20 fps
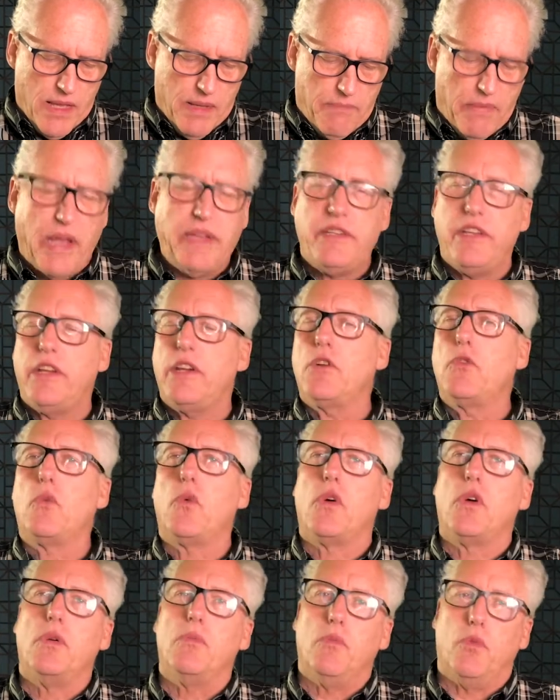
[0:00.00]
My dear
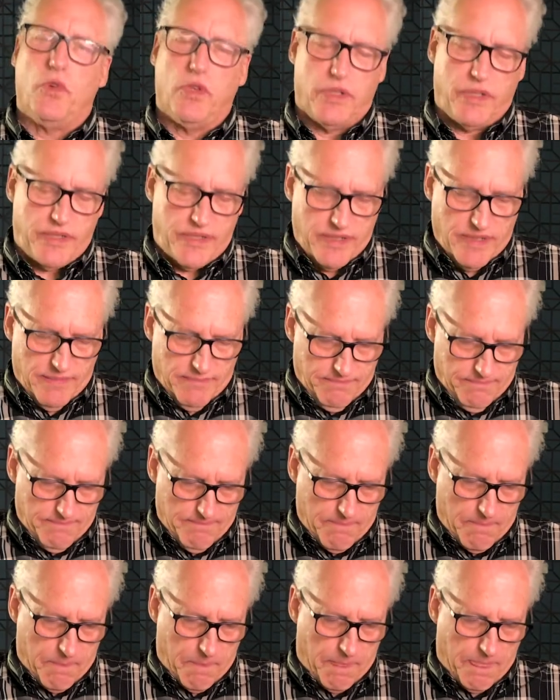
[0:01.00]
Wormwood,
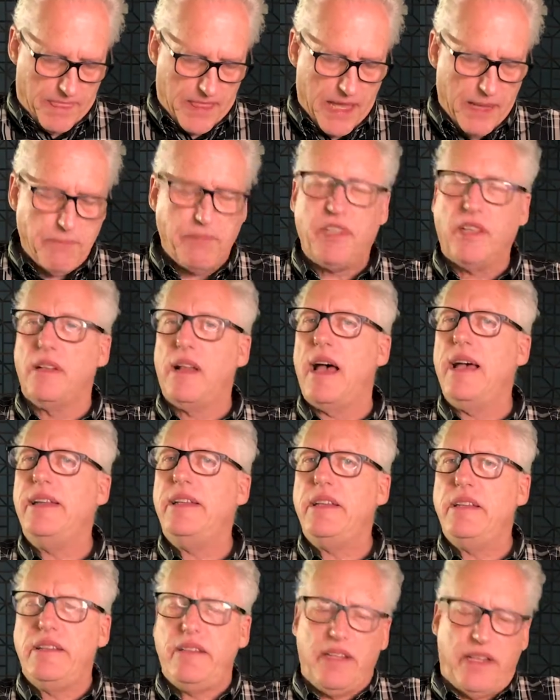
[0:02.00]
I'm
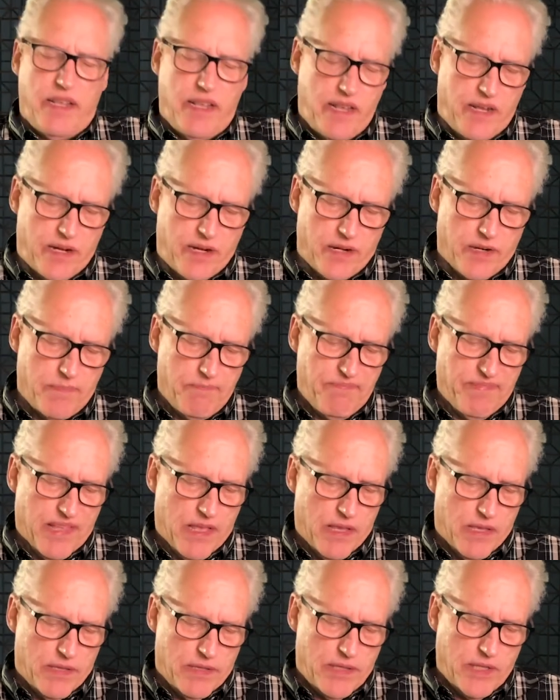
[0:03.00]
delighted to hear
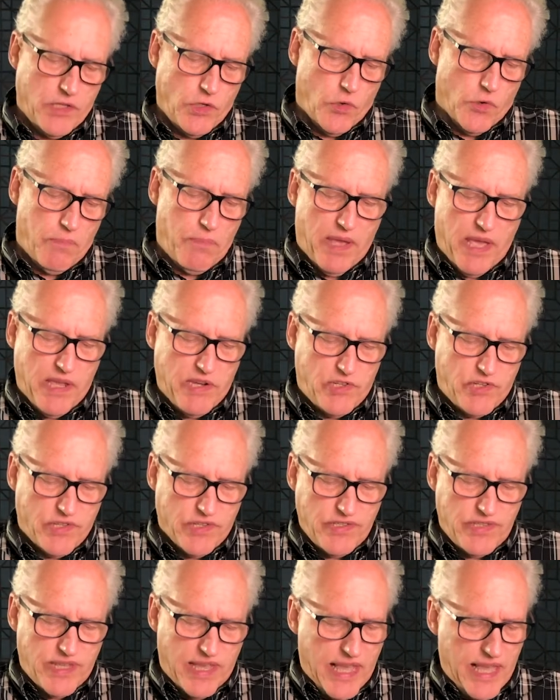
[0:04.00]
that your
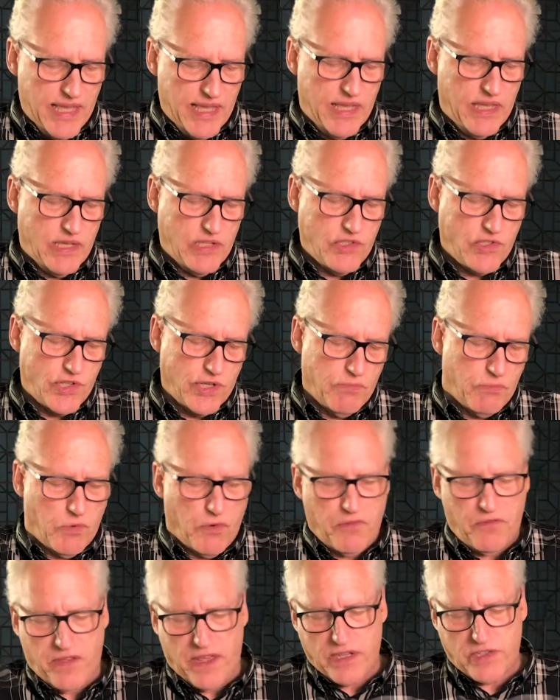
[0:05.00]
patient's age and
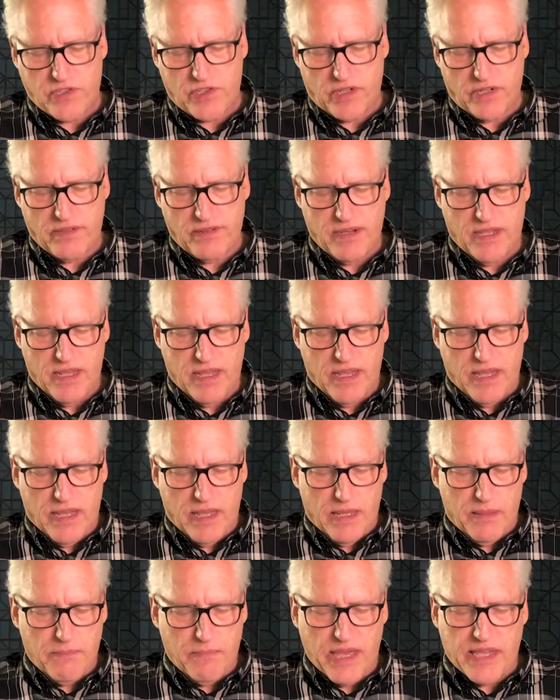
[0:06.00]
profession
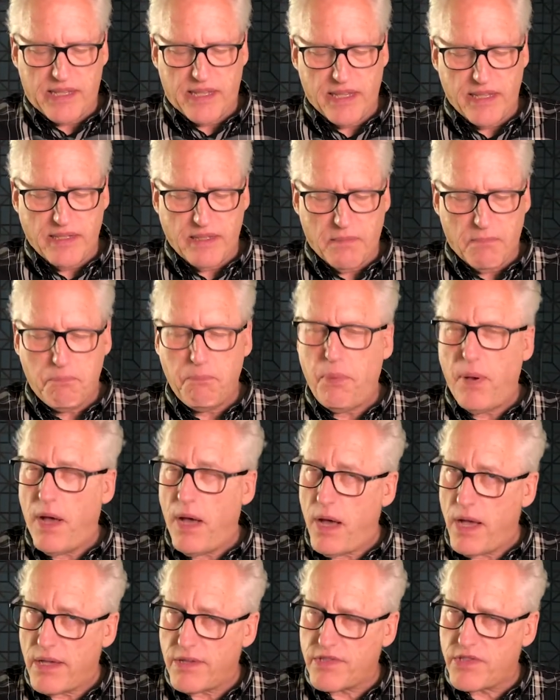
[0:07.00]
make it
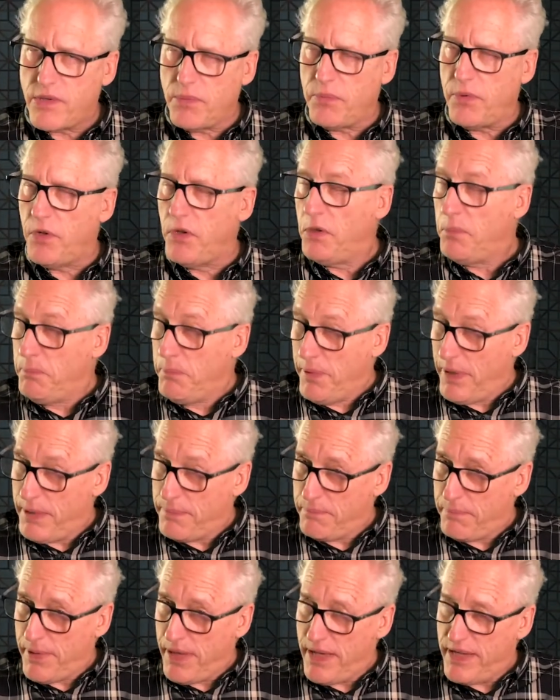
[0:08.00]
possible,
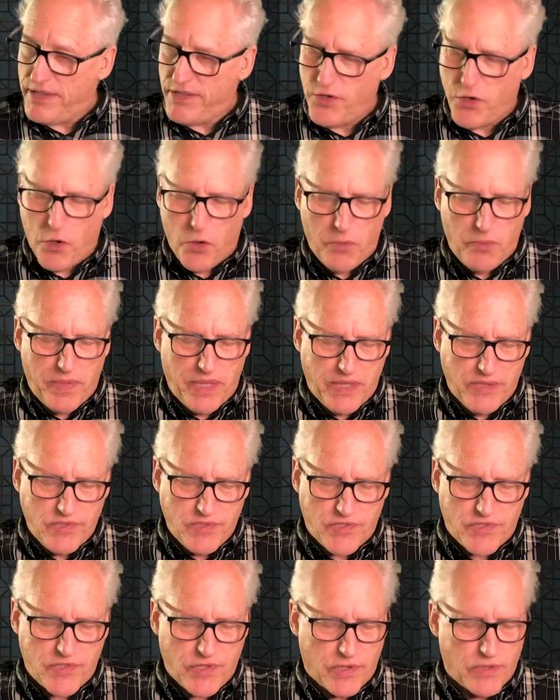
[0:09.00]
but by no
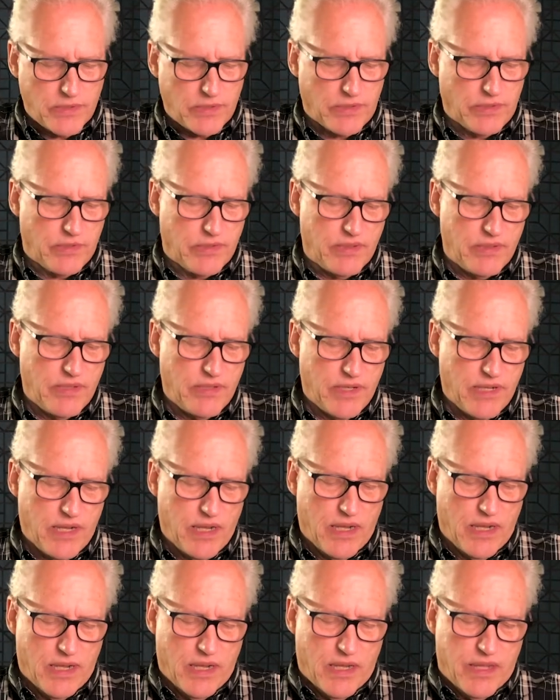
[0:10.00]
means certain,
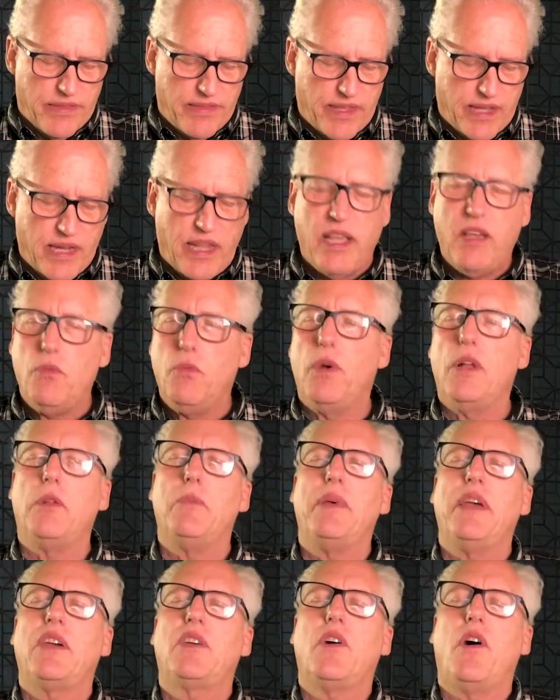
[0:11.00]
that he will
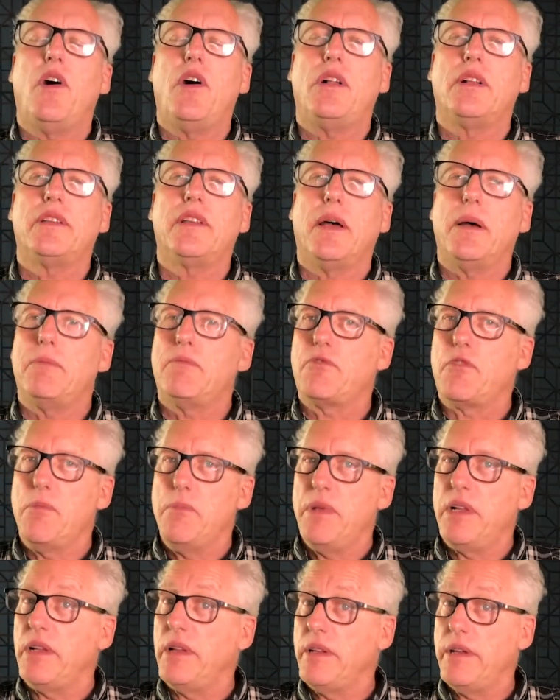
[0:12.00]
be called up for
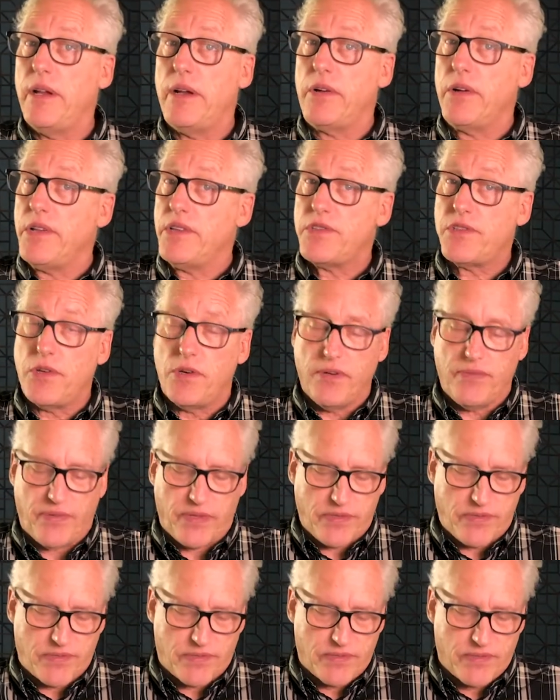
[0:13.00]
military
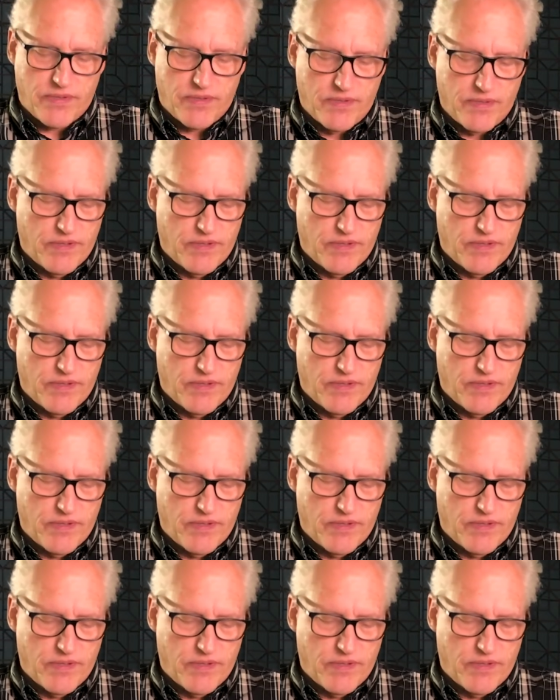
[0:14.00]
service.